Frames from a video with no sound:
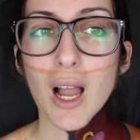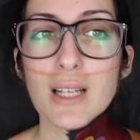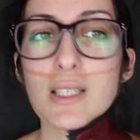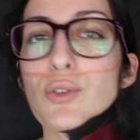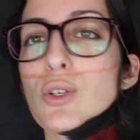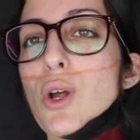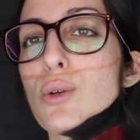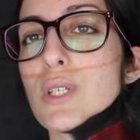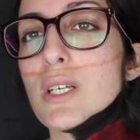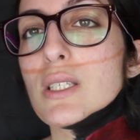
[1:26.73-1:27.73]
And if you
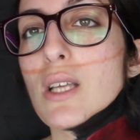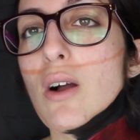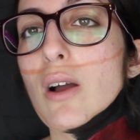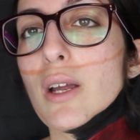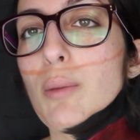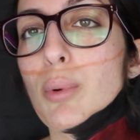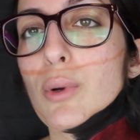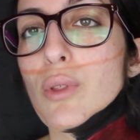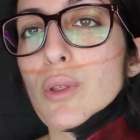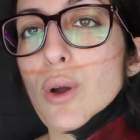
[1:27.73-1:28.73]
noticed, I
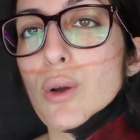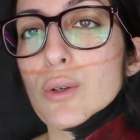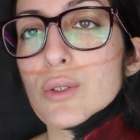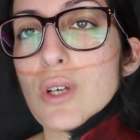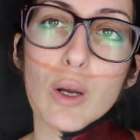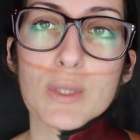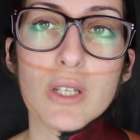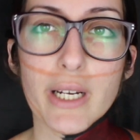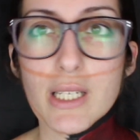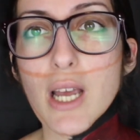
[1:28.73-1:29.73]
put those
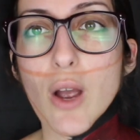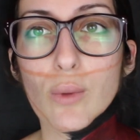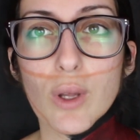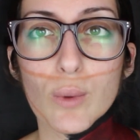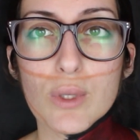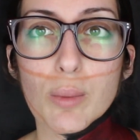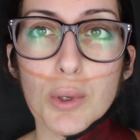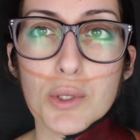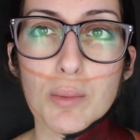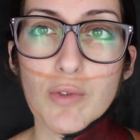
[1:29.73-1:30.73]
upside down. They were
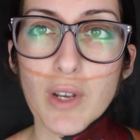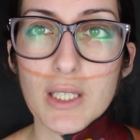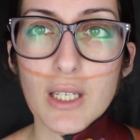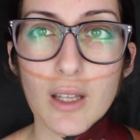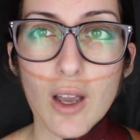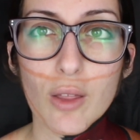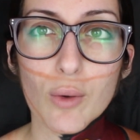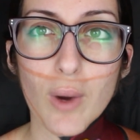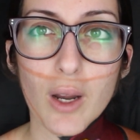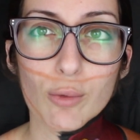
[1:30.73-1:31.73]
supposed to be facing the
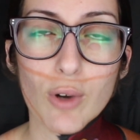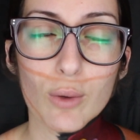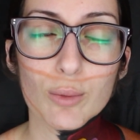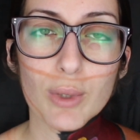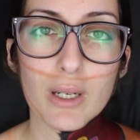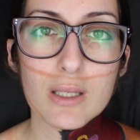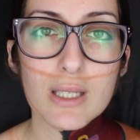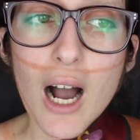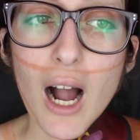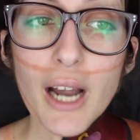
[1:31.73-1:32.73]
other way around,
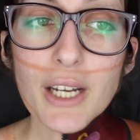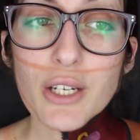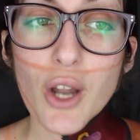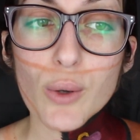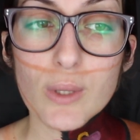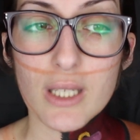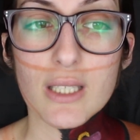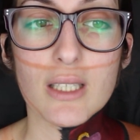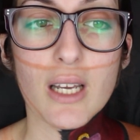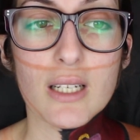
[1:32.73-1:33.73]
but I
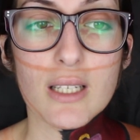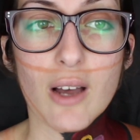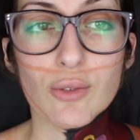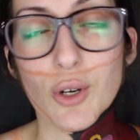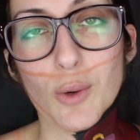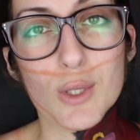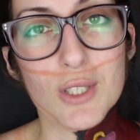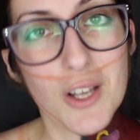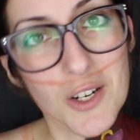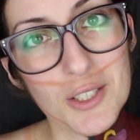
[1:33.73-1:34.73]
noticed it after I was
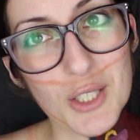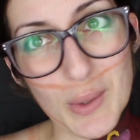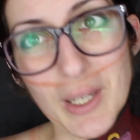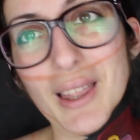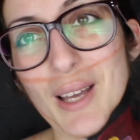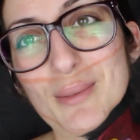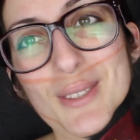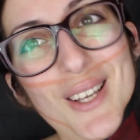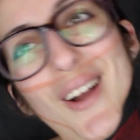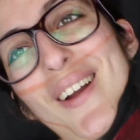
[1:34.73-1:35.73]
done doing them,
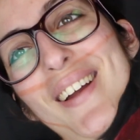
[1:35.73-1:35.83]
so